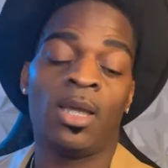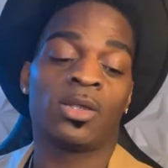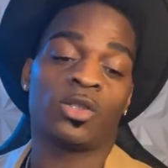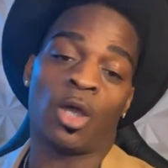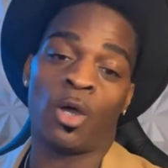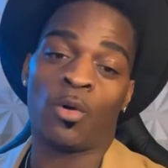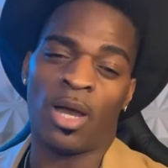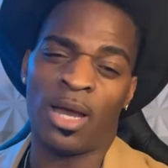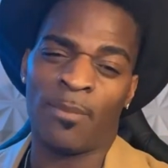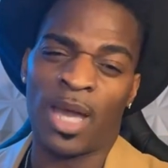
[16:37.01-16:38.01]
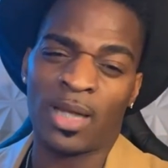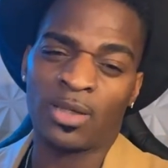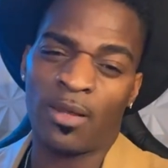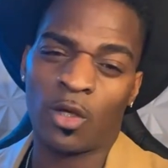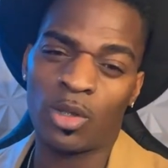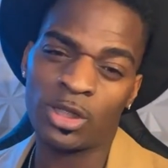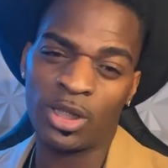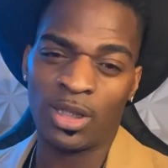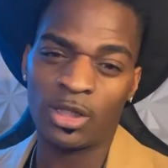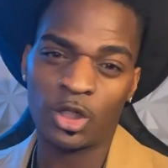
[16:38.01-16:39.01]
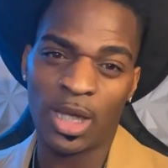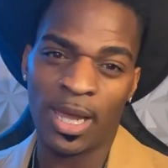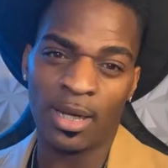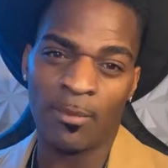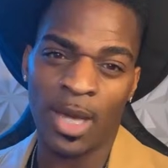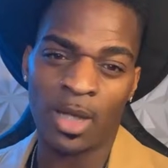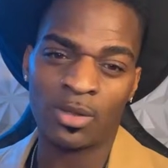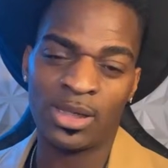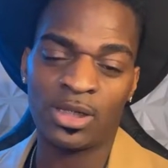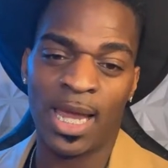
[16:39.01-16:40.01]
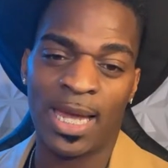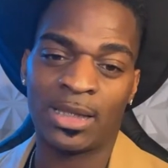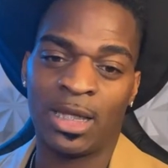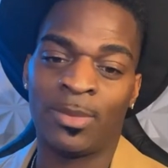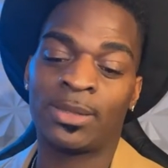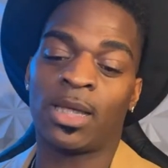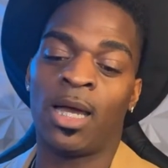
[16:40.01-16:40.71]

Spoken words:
So I saw the question in the chat about DJ Academics.